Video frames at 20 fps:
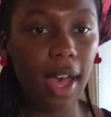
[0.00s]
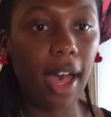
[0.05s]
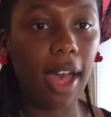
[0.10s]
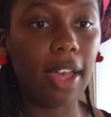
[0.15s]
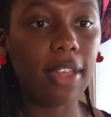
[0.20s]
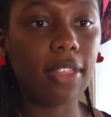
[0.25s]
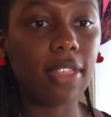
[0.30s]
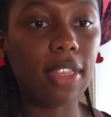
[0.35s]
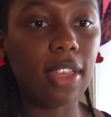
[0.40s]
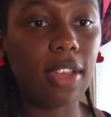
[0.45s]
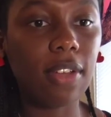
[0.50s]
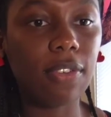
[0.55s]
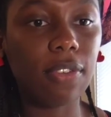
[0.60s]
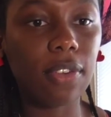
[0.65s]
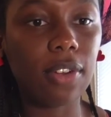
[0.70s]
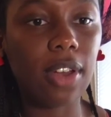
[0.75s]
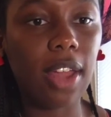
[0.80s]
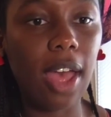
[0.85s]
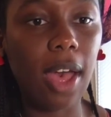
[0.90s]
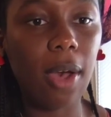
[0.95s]
I think
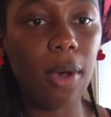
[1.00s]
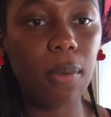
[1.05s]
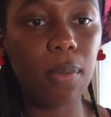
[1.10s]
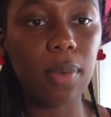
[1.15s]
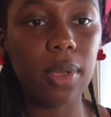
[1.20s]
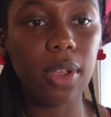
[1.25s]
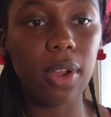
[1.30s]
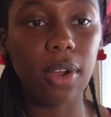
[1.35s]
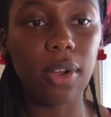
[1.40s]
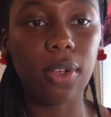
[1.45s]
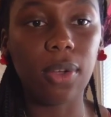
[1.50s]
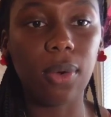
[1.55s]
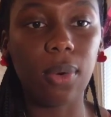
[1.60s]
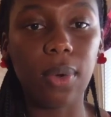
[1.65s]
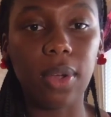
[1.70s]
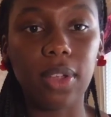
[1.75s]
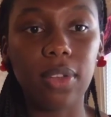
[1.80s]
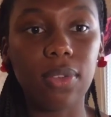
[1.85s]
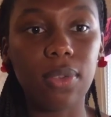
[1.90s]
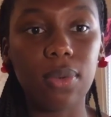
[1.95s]
for now, we are
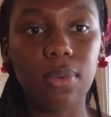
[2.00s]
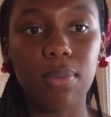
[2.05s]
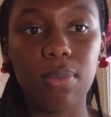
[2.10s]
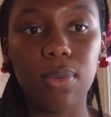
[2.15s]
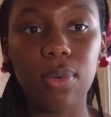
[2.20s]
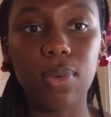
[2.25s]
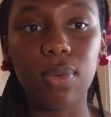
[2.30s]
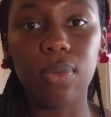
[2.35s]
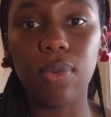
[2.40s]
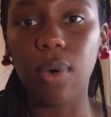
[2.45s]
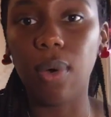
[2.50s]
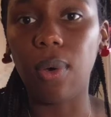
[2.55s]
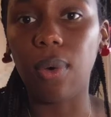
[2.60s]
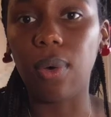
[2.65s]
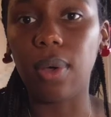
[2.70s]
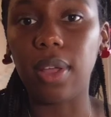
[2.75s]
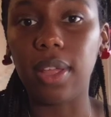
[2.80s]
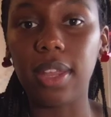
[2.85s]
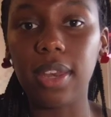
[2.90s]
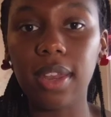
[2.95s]
going to move
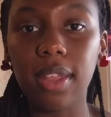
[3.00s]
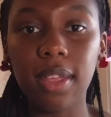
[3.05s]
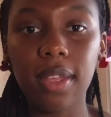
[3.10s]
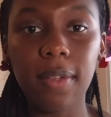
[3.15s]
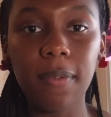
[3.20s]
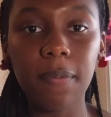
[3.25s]
on.